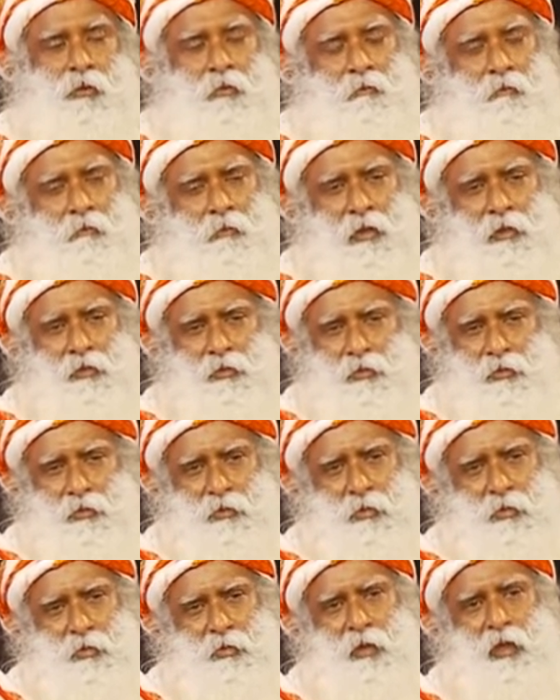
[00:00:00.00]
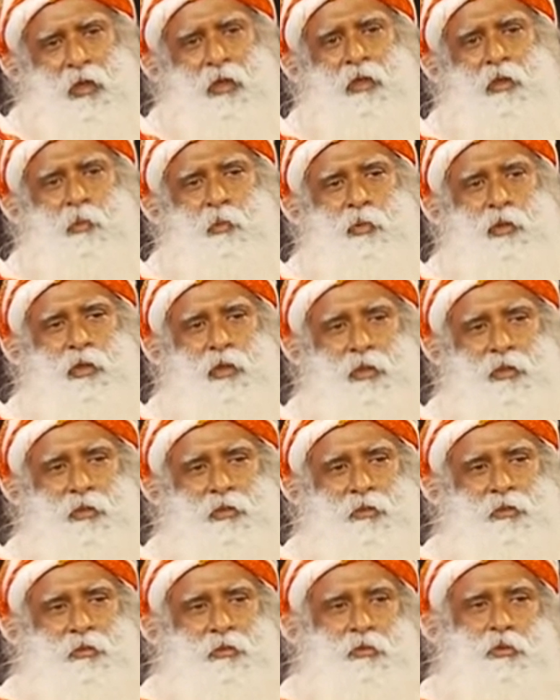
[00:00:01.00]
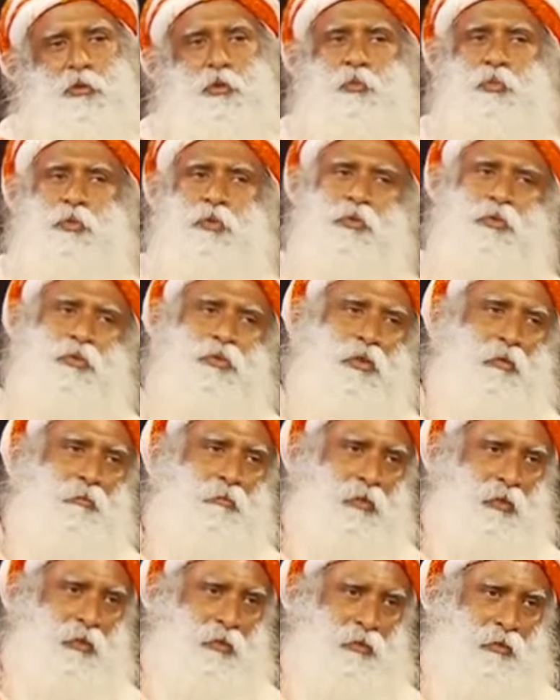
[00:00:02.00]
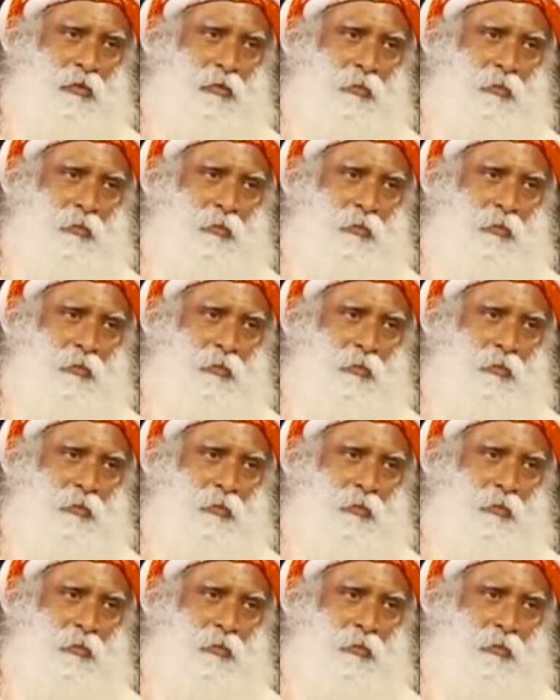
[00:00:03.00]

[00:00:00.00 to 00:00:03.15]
Once you go to any place to prove something